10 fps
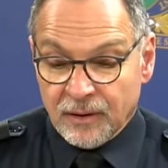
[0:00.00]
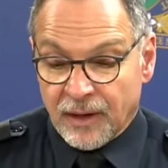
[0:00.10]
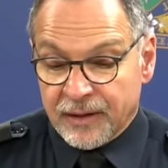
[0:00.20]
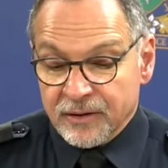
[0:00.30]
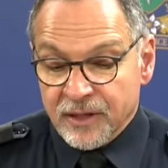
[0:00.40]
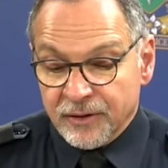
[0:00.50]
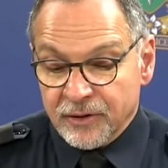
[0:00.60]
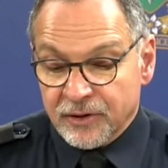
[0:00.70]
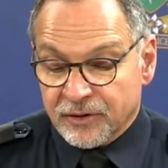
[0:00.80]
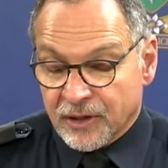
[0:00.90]
I can tell
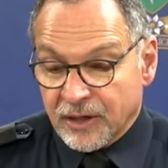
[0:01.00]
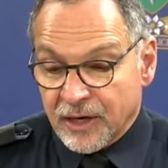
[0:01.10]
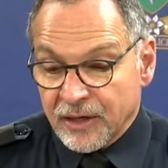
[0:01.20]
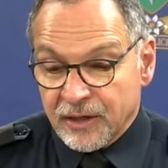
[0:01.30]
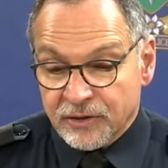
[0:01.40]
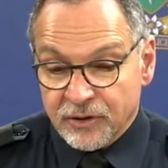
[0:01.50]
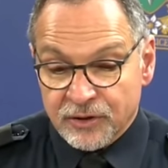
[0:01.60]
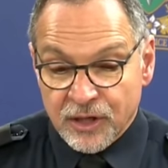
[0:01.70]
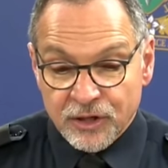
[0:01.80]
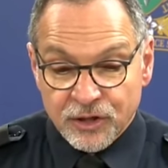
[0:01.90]
you that the Canadian
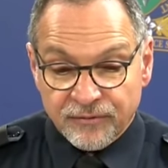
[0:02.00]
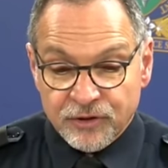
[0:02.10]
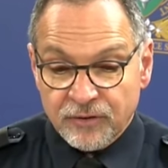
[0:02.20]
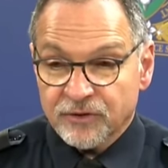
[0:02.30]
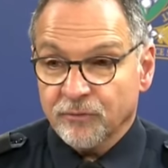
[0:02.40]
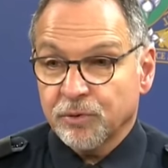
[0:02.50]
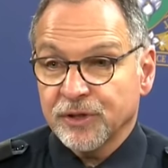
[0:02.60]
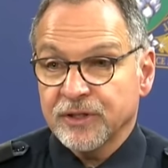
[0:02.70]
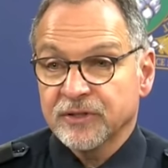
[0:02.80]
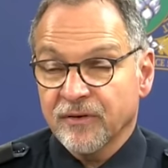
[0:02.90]
Association of Chiefs of
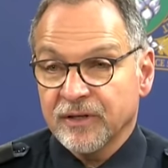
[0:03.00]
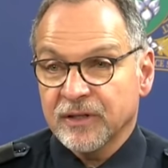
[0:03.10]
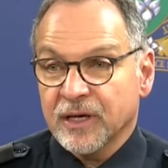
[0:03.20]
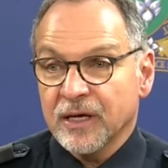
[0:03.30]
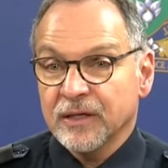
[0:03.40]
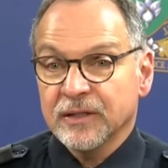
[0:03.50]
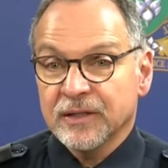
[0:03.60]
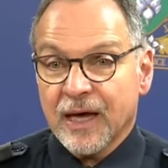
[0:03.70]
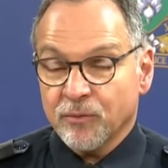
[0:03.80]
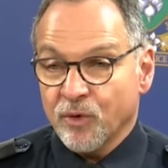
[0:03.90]
Police have indicated
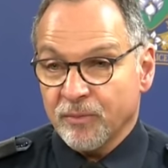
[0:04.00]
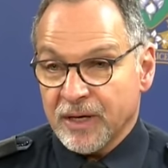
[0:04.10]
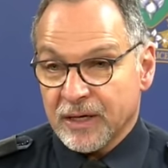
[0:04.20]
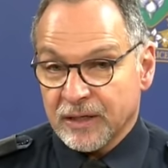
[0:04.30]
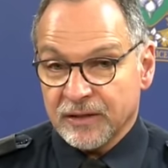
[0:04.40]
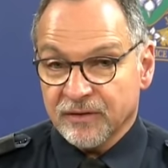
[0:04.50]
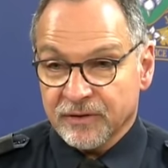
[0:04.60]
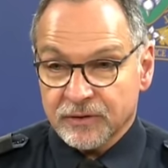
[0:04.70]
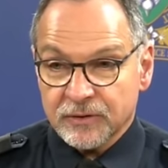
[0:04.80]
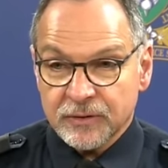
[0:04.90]
that that won't make any
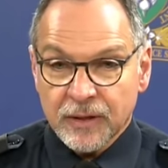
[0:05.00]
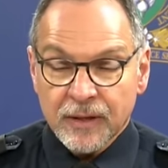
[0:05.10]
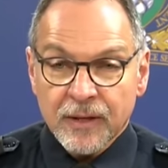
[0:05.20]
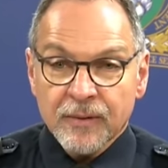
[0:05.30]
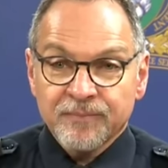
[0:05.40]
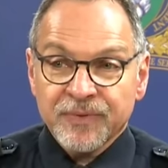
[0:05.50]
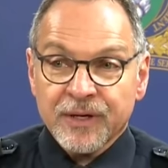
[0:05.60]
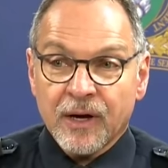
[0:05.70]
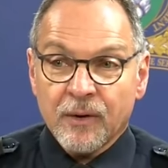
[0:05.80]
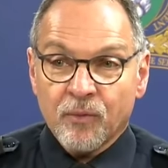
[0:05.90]
difference.
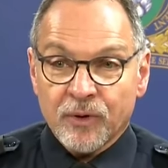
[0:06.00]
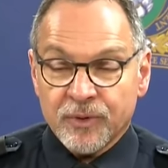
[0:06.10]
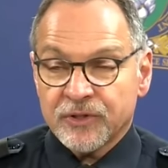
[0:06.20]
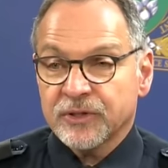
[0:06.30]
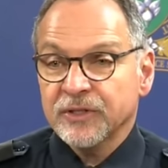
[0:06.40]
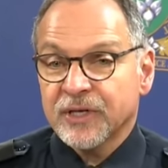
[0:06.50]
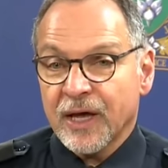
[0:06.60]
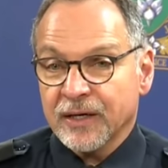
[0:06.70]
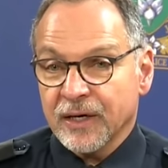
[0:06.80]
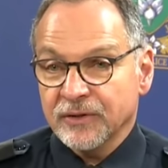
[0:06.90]
When we seize
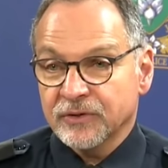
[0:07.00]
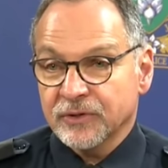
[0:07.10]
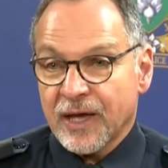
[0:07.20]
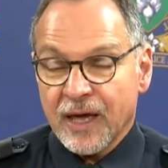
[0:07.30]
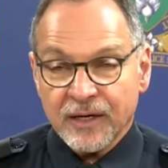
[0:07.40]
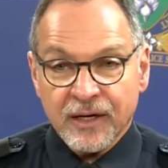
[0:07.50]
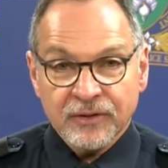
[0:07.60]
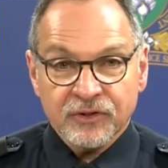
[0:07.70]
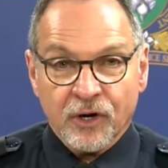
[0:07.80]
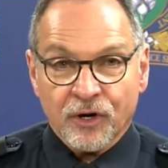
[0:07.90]
handguns, the
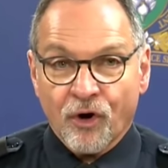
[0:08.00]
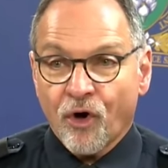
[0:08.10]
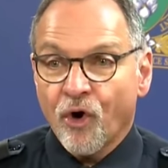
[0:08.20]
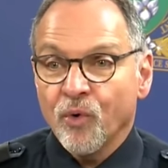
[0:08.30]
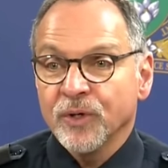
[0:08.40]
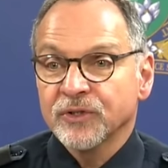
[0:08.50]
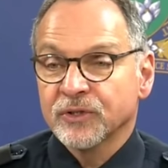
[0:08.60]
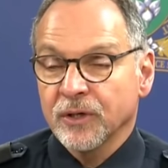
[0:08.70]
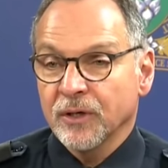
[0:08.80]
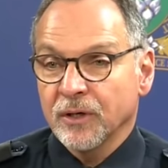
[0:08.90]
handguns are
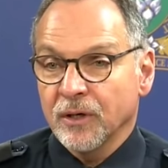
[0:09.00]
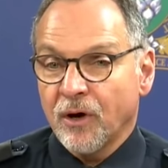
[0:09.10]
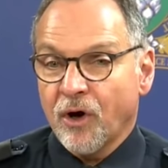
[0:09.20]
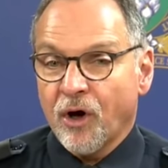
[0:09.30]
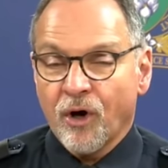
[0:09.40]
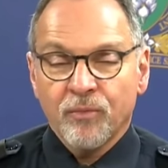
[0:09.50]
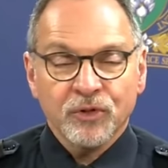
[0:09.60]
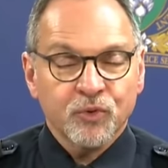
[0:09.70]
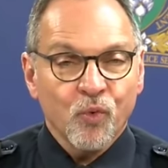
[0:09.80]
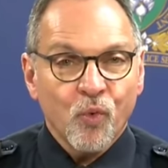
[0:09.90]
always
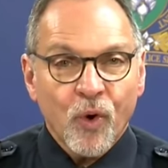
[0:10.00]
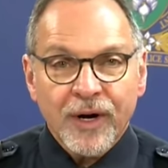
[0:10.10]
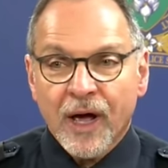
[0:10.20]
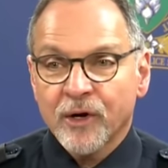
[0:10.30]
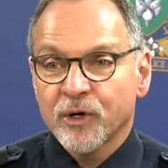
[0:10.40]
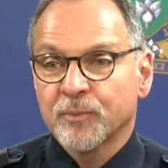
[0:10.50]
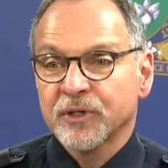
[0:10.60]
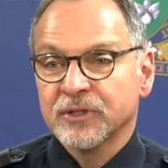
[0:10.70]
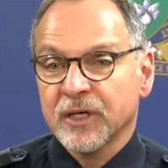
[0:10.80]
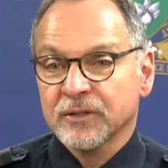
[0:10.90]
almost
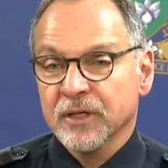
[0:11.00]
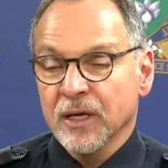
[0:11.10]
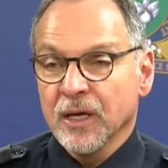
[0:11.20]
100%